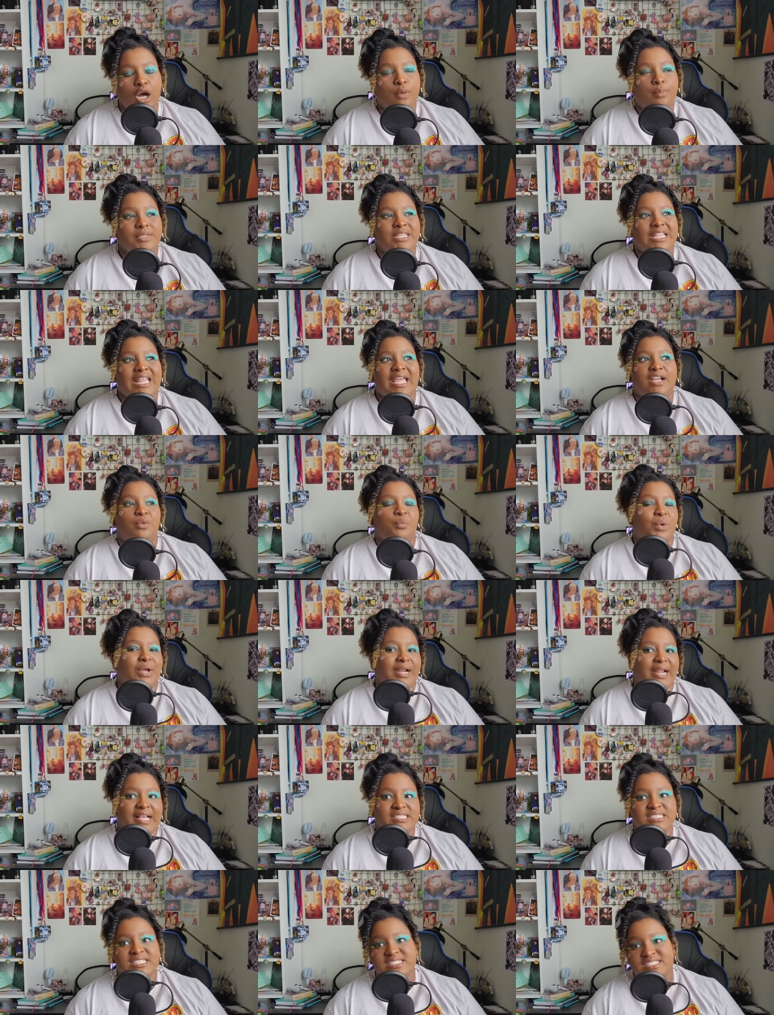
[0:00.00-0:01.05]
But, like, one
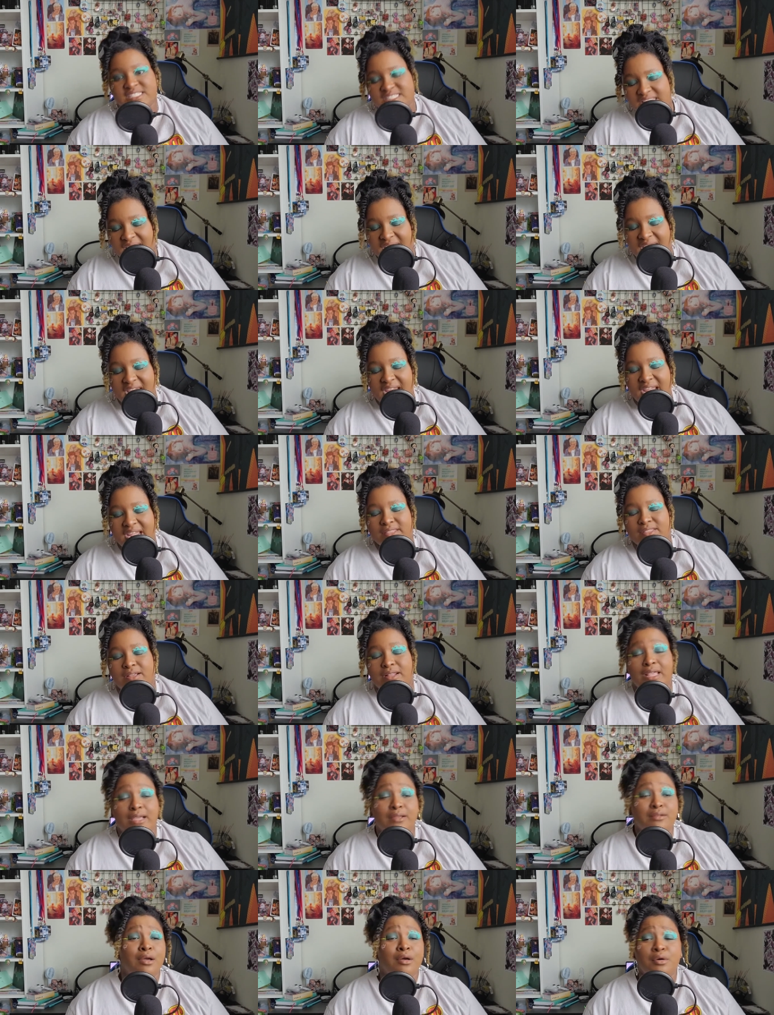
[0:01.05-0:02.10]
has to stay. And they're like,
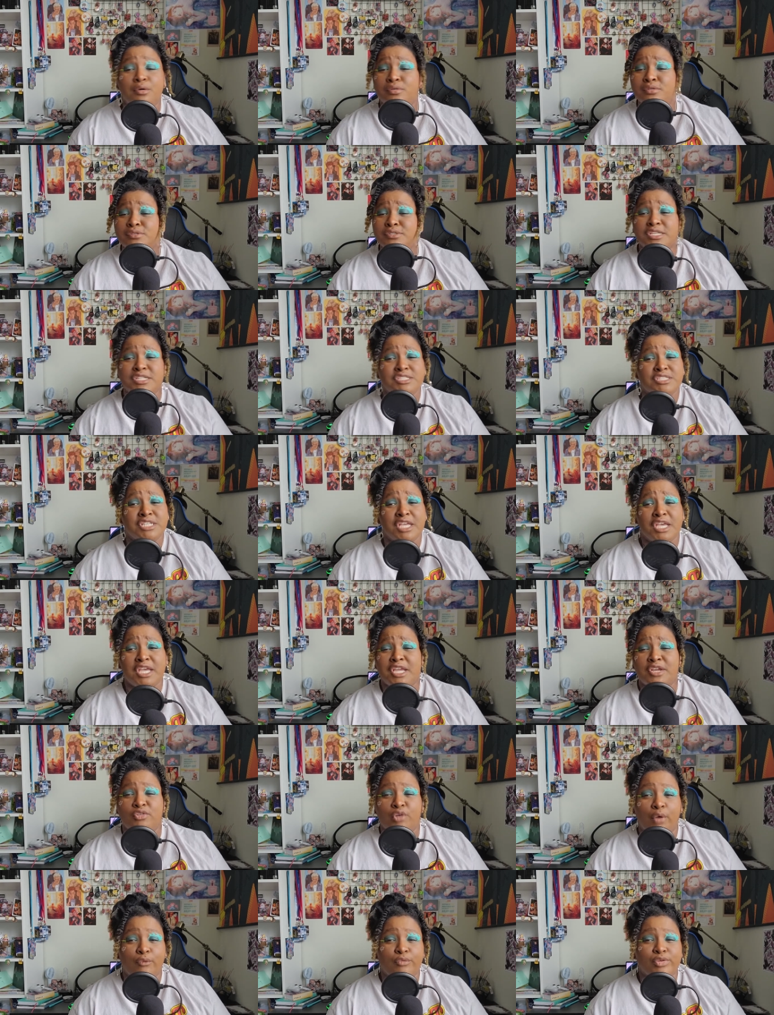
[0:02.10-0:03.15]
no, who's gonna stay? And
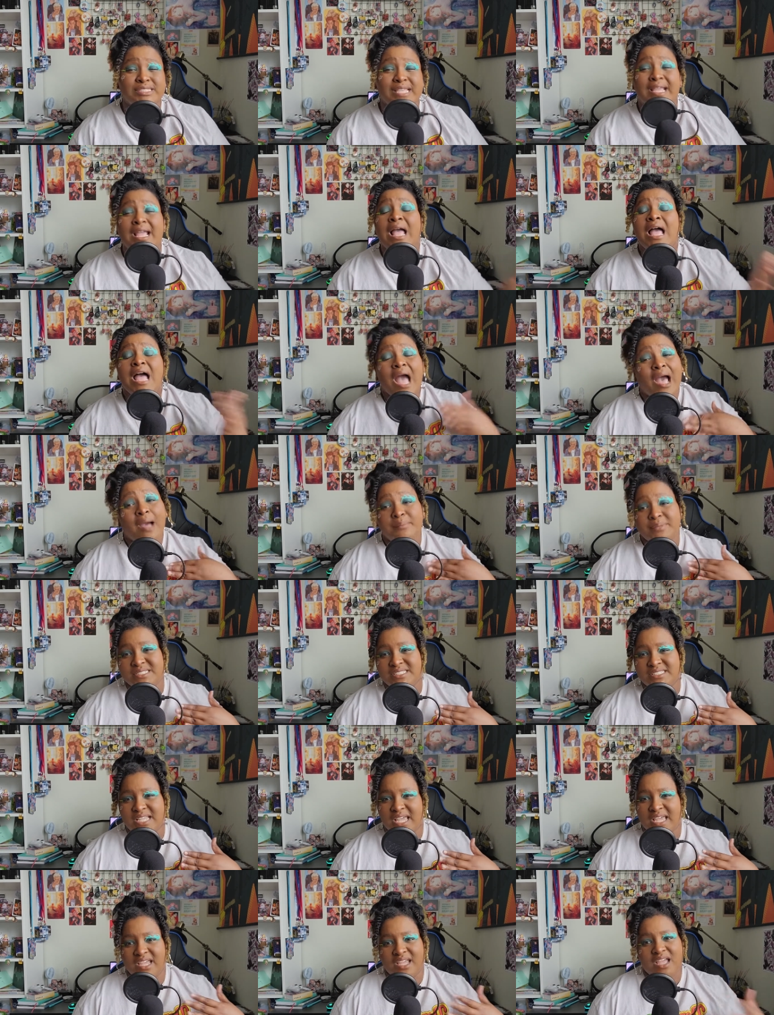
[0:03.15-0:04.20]
Grover's like, I'm gonna
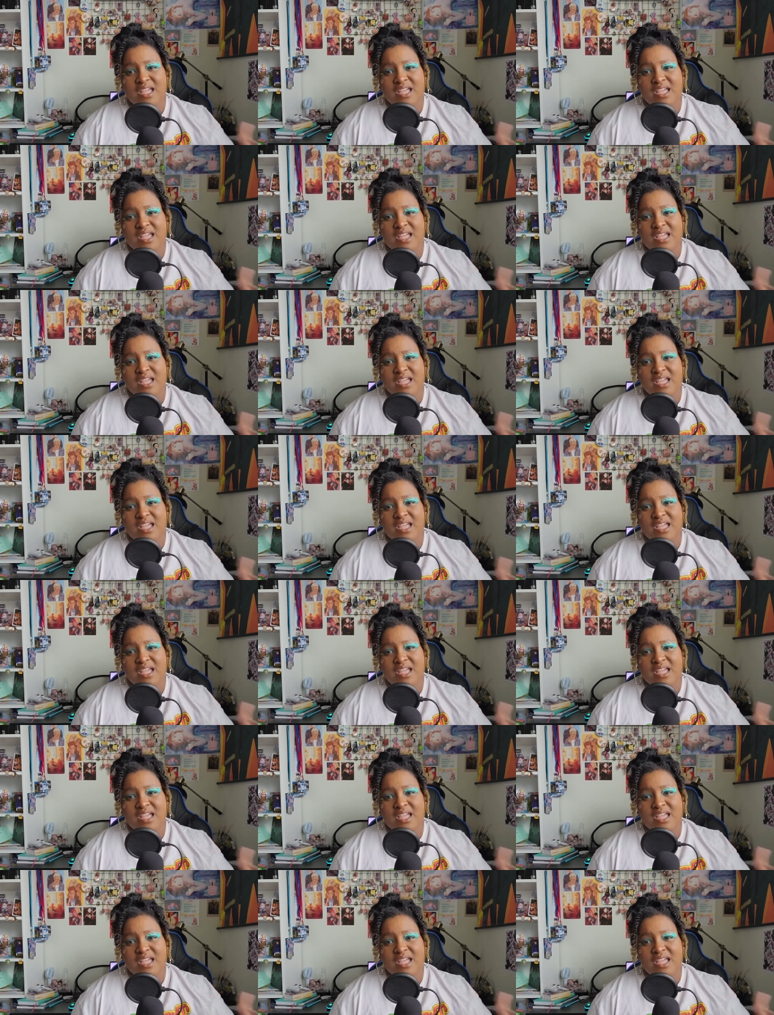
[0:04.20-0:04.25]
stay.